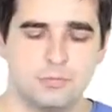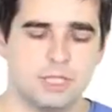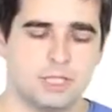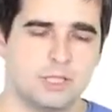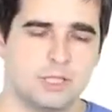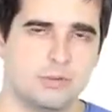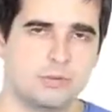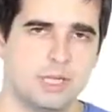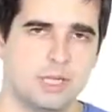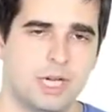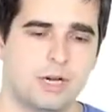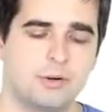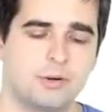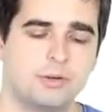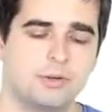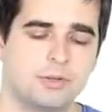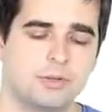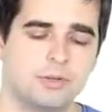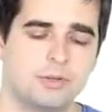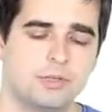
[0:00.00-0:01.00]
So
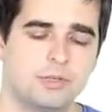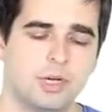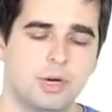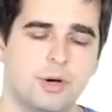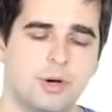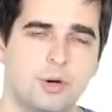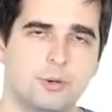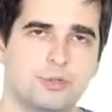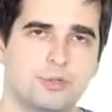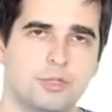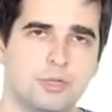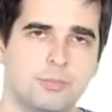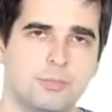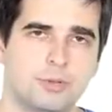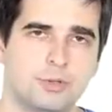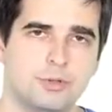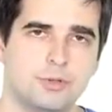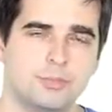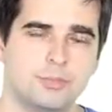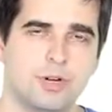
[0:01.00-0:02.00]
now you know how to
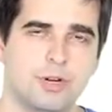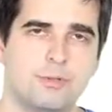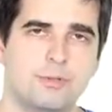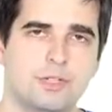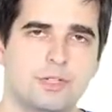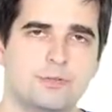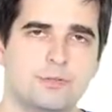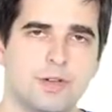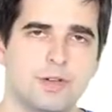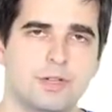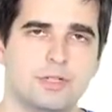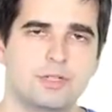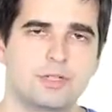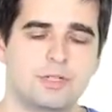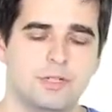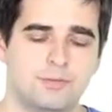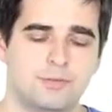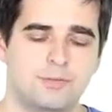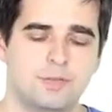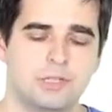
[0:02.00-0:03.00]
compute prefix
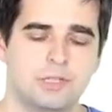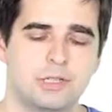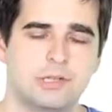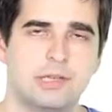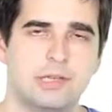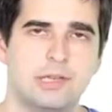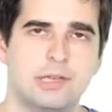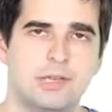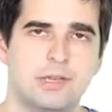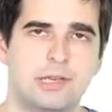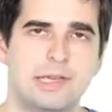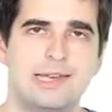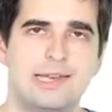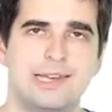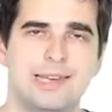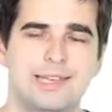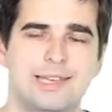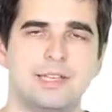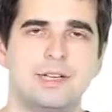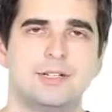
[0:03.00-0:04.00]
function efficiently
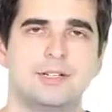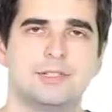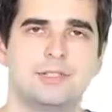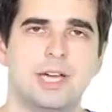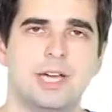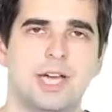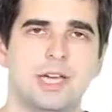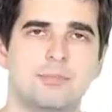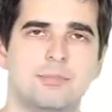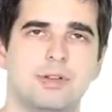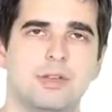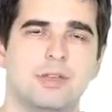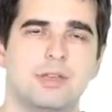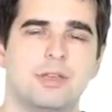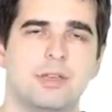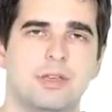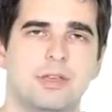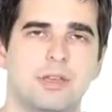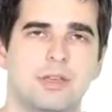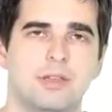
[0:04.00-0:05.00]
in linear time
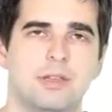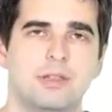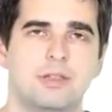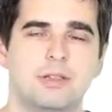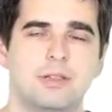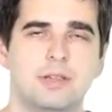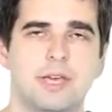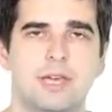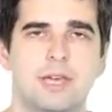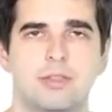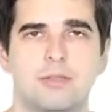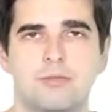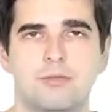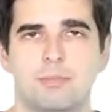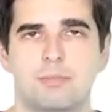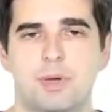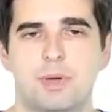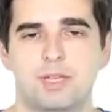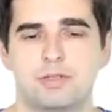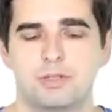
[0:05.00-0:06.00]
in the length of
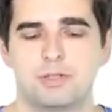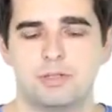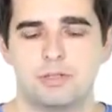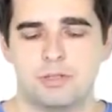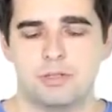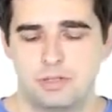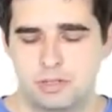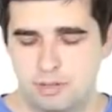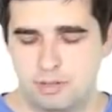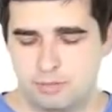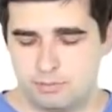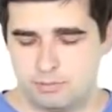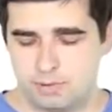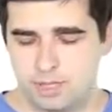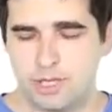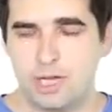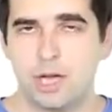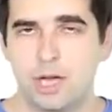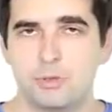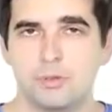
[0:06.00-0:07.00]
the pattern,
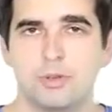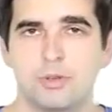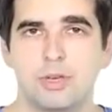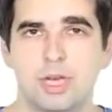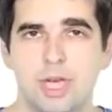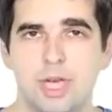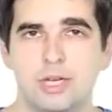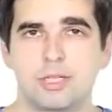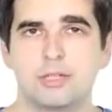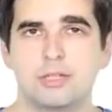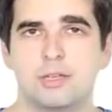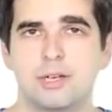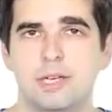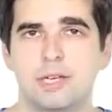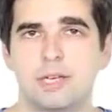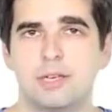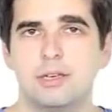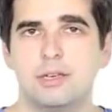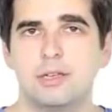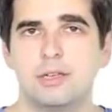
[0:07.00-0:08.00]
but how to actually